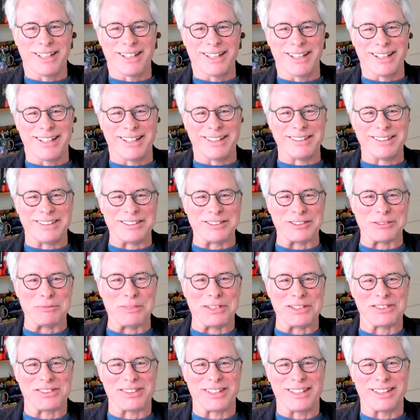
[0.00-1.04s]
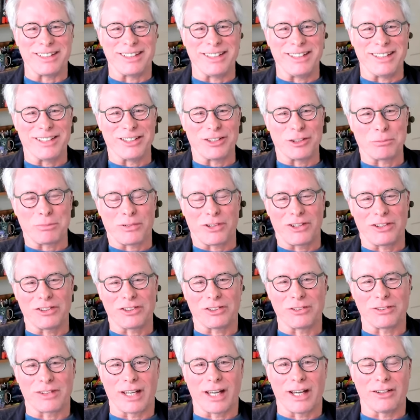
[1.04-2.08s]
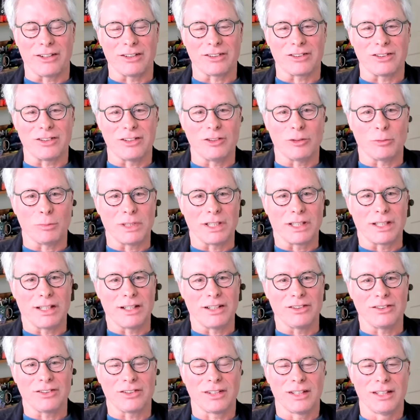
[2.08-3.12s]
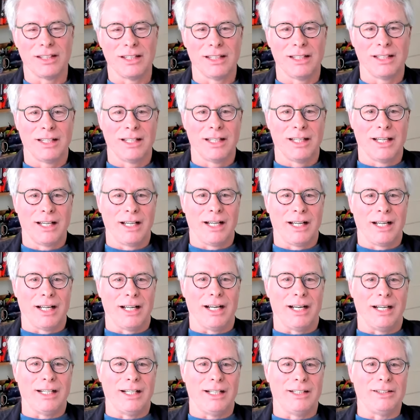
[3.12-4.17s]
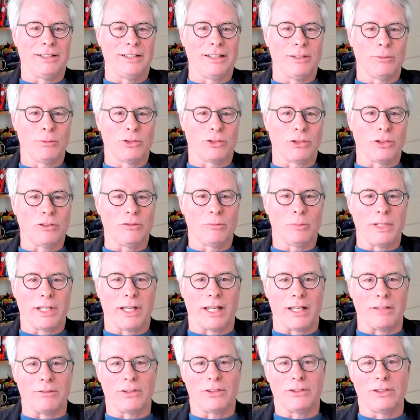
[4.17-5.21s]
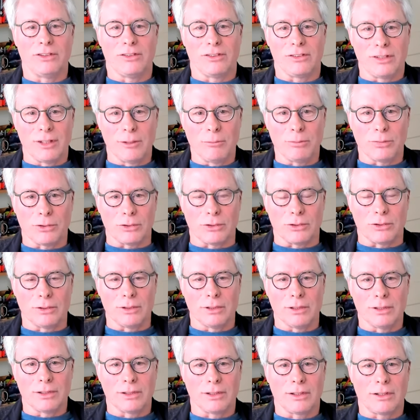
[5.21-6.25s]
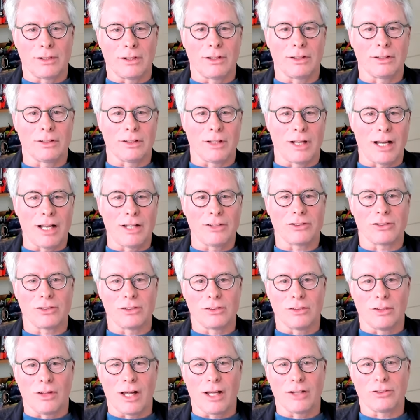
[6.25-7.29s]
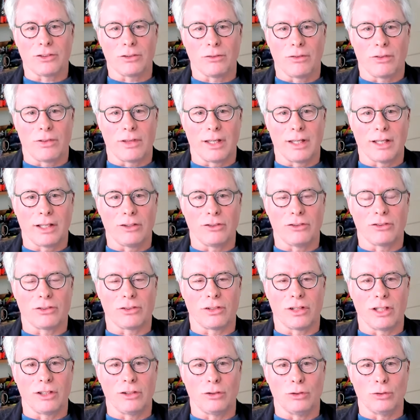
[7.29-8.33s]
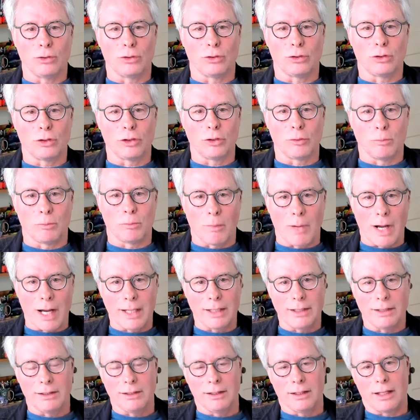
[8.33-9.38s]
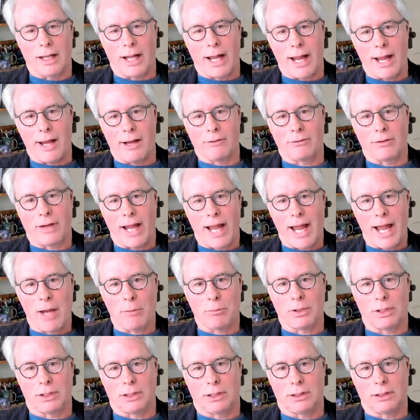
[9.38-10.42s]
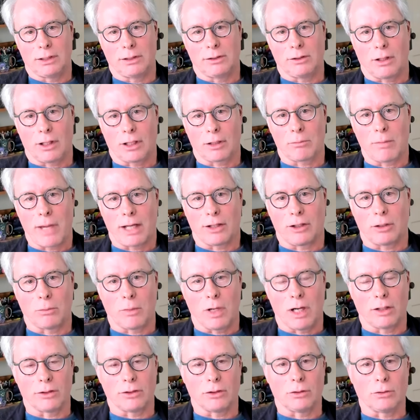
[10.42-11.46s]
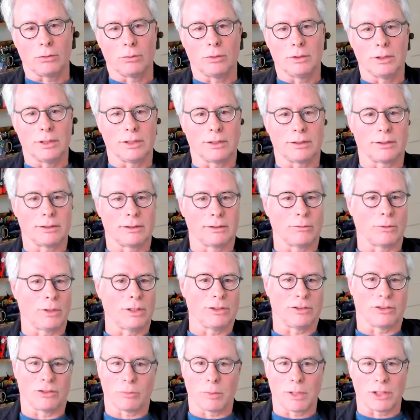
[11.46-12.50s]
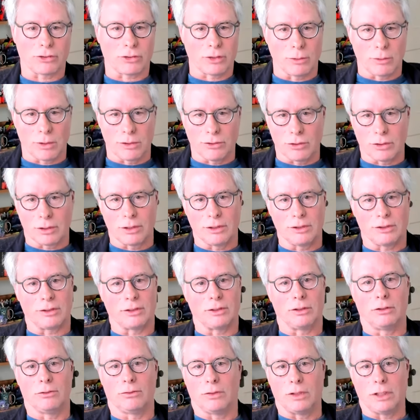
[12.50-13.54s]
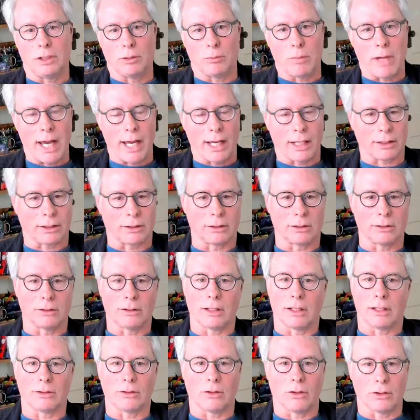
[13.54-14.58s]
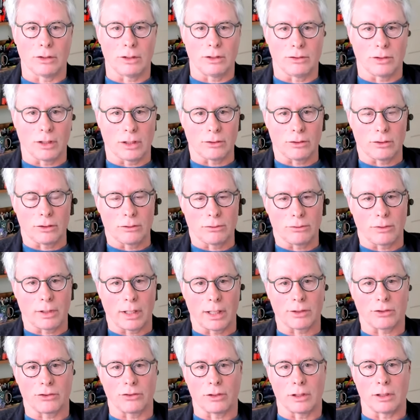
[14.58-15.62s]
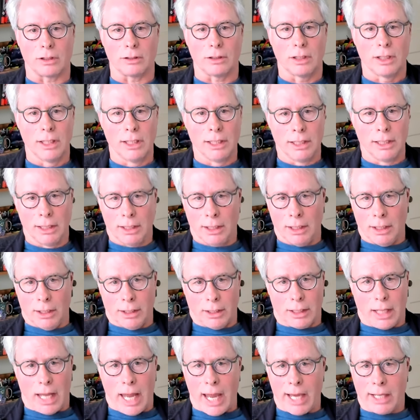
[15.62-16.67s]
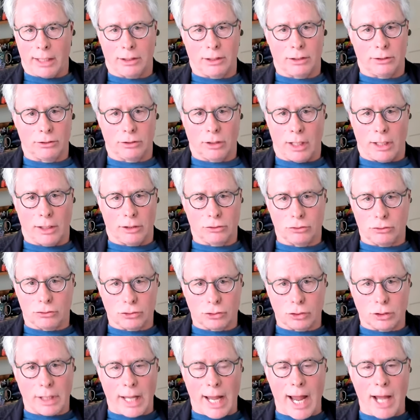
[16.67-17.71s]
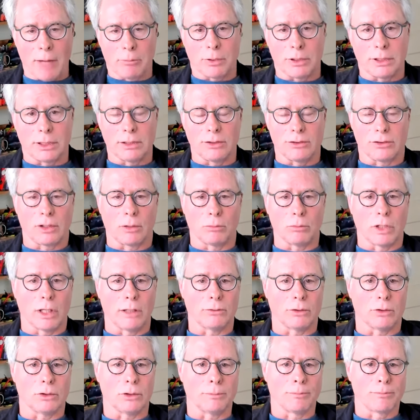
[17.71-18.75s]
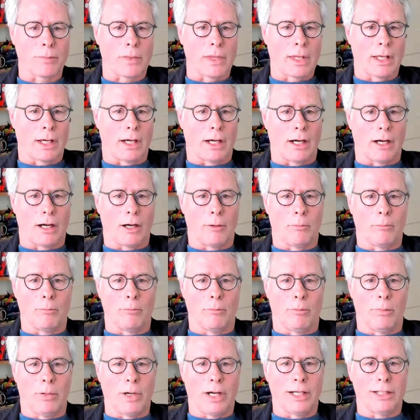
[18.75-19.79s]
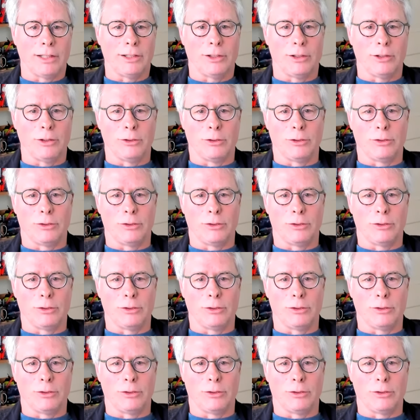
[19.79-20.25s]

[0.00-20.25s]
uh, dismissing the inner parts of galaxies because the observed behavior is simple. There are lots and lots of things that you might have happen in a dark matter model with once, especially once you consider feedback and, and all these other effects that can and, and should happen at some level. Um, but